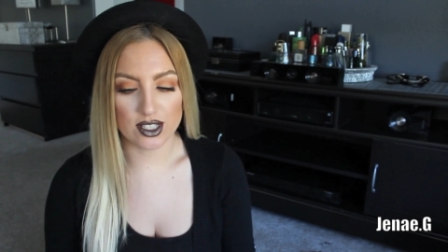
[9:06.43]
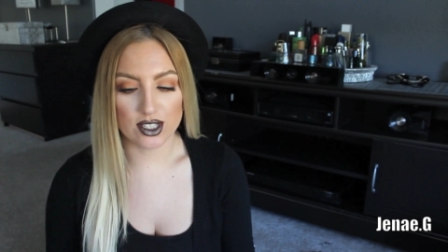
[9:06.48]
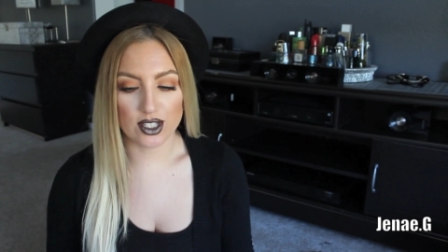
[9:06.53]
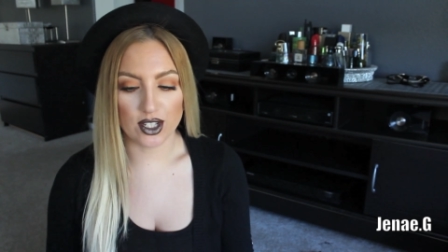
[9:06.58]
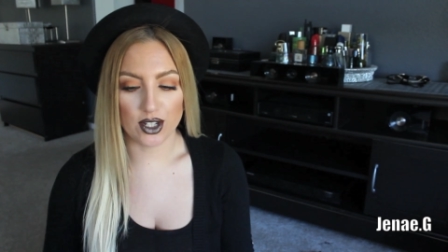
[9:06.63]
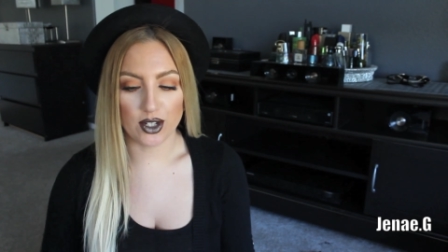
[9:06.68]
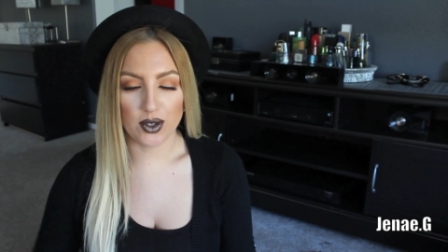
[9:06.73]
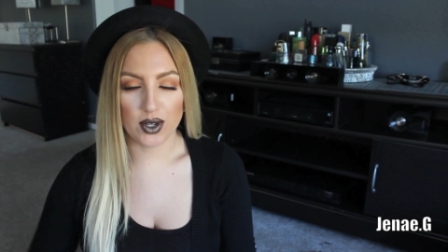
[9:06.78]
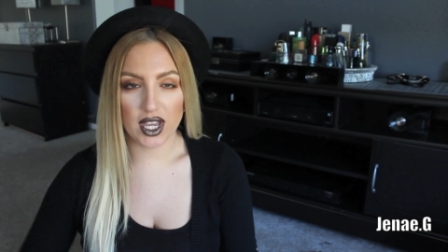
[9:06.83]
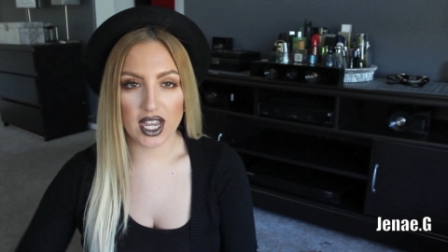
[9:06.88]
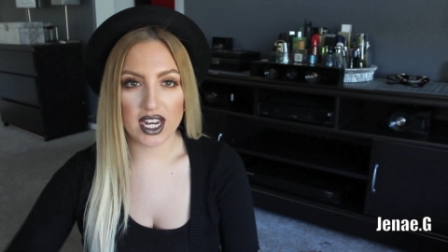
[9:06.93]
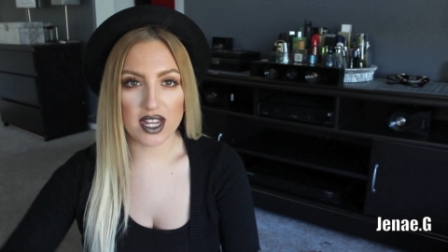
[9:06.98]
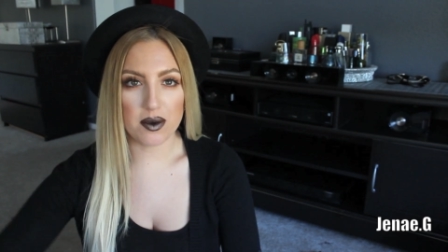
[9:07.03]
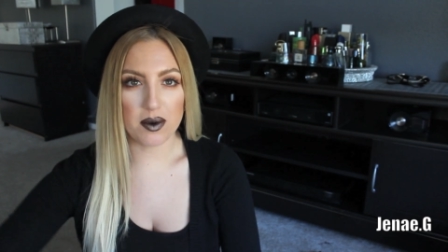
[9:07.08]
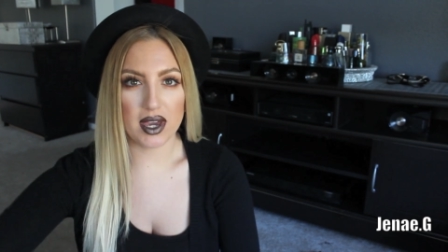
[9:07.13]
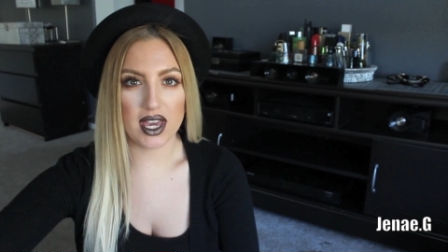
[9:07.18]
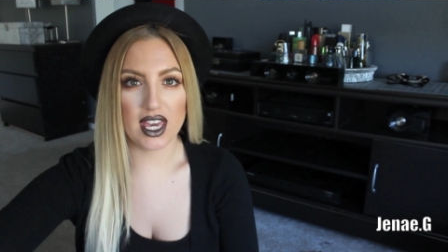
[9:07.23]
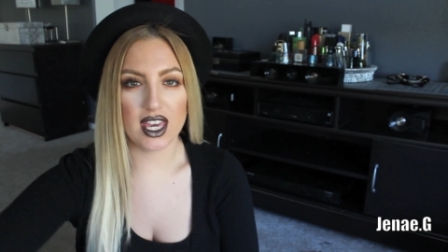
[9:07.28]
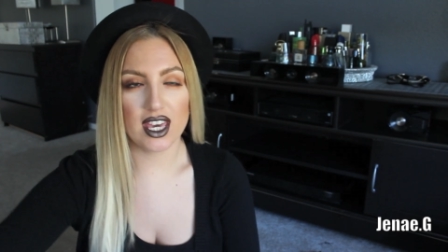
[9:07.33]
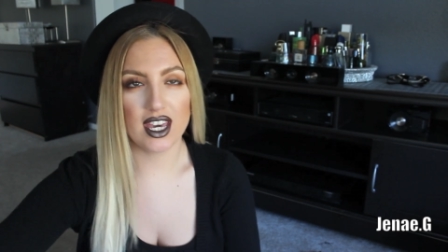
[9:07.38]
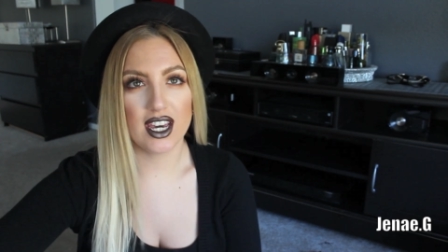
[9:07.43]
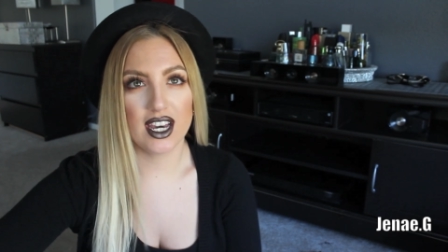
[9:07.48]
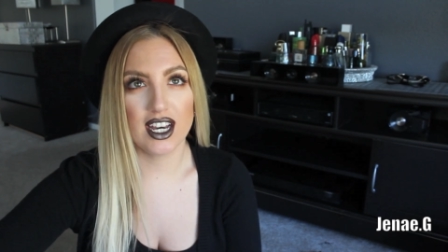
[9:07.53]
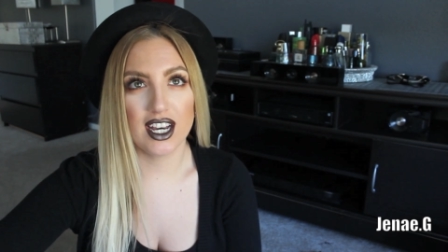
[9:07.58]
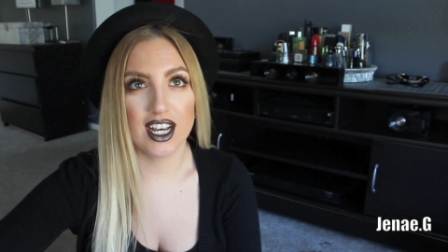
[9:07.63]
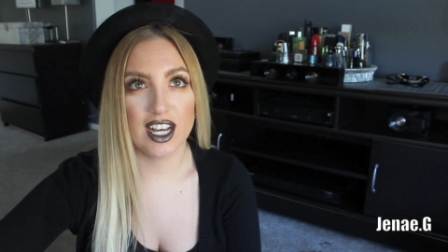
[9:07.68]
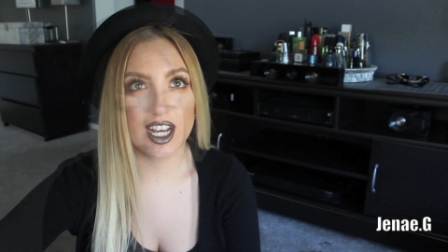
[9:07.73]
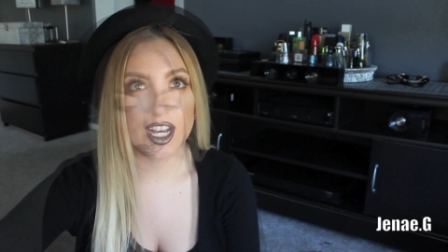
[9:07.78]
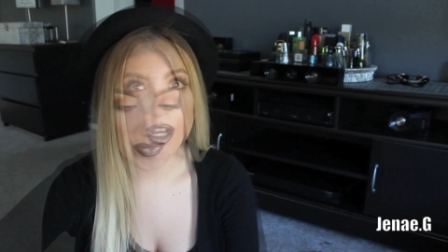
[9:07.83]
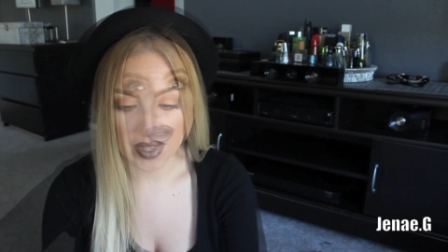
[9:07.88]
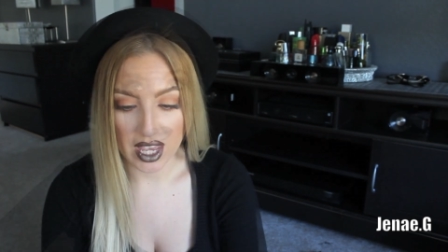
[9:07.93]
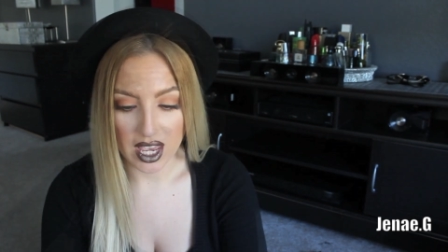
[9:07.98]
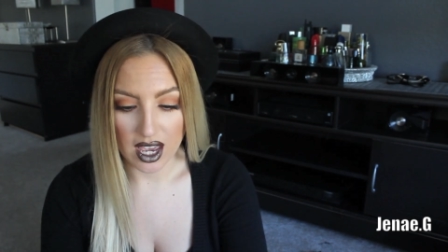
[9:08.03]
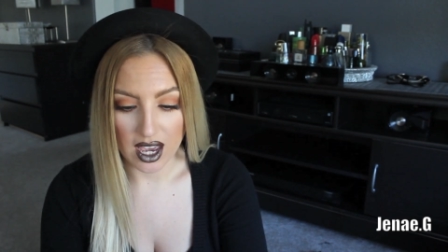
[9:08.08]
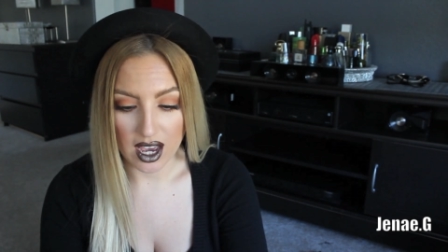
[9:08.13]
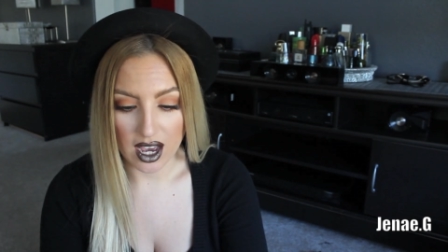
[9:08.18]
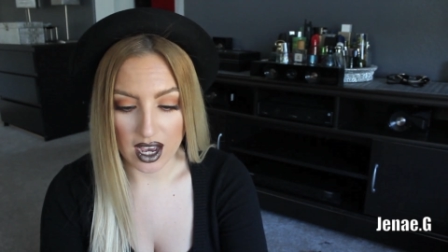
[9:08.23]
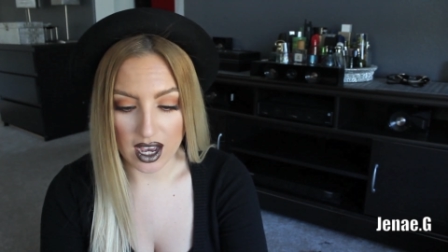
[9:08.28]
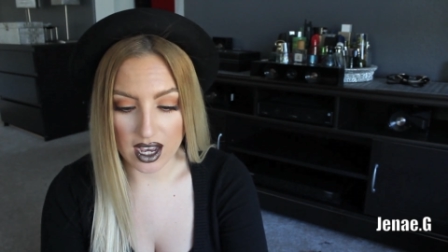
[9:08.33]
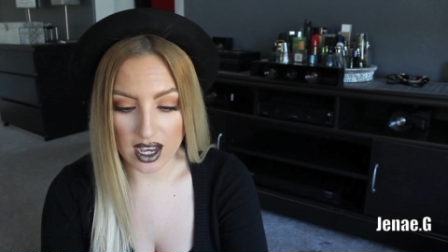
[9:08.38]
So anyway, um,
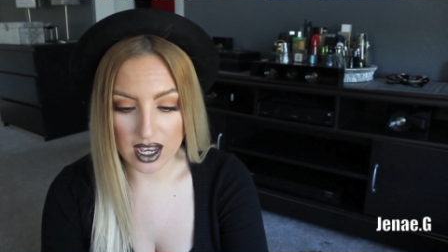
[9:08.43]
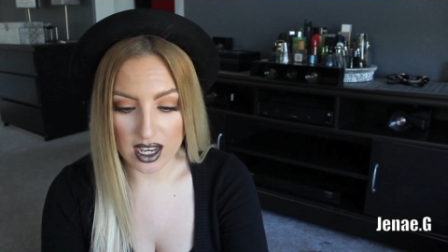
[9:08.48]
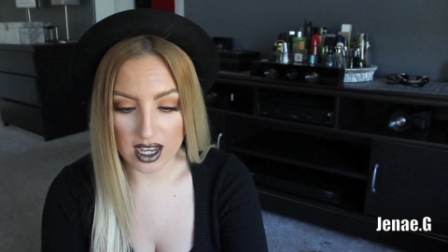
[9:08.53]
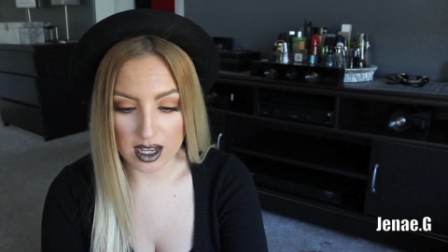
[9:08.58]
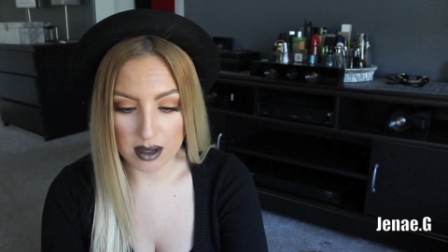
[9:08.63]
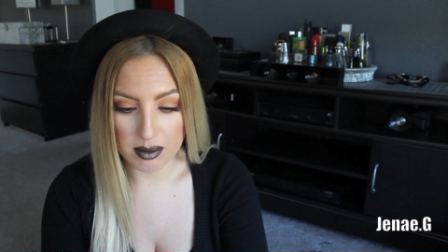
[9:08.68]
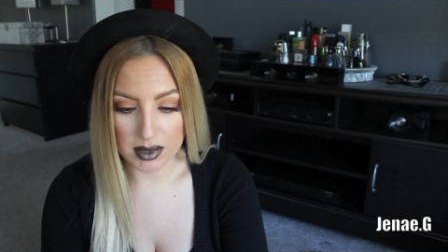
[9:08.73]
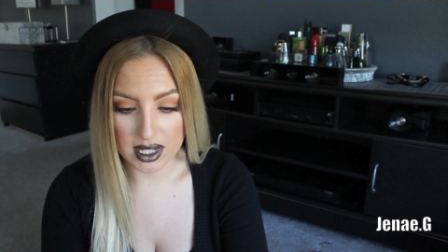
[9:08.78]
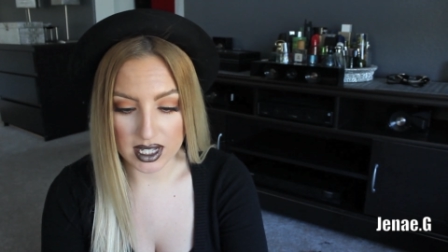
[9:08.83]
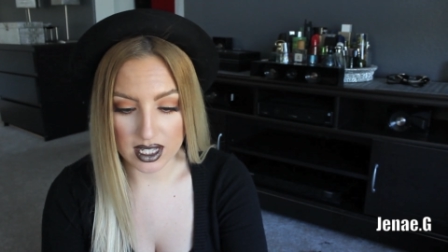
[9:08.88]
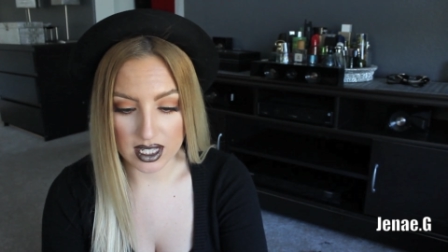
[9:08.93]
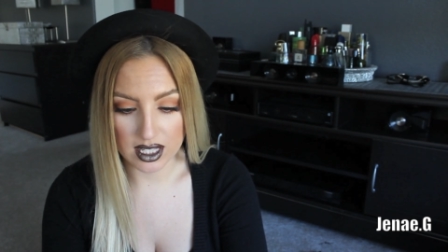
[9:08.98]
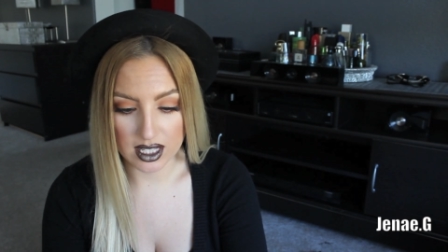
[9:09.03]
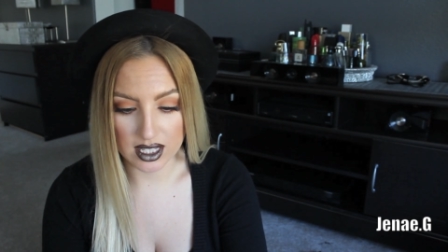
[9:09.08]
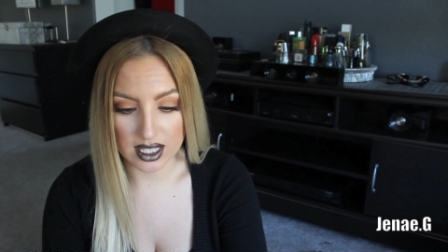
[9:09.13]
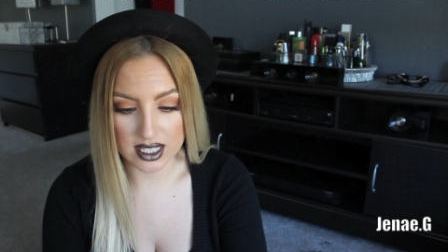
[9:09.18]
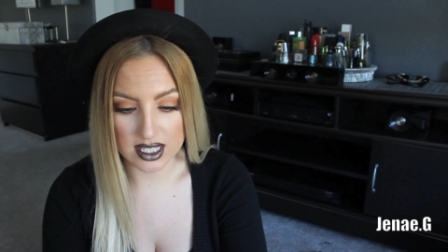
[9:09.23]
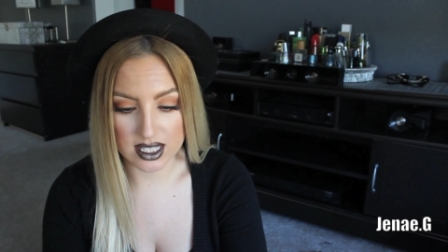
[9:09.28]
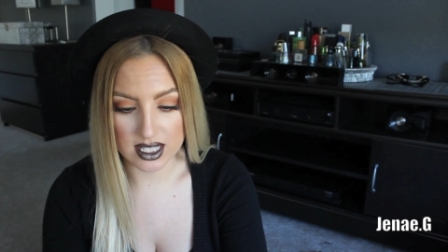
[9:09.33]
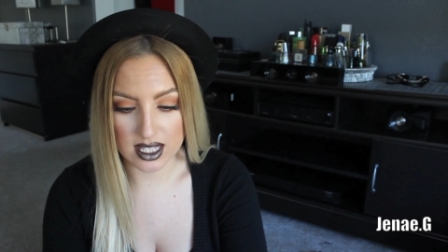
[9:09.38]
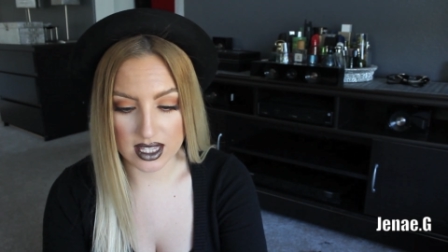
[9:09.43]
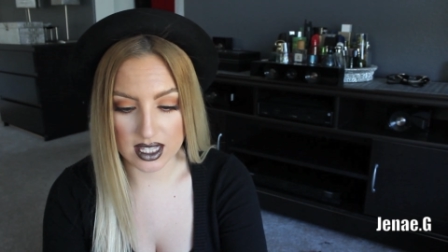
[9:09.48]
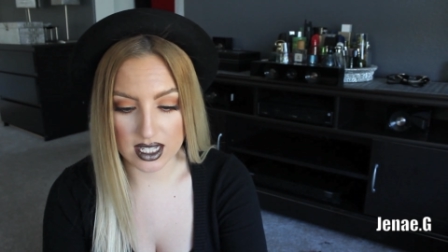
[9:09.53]
um, let's see.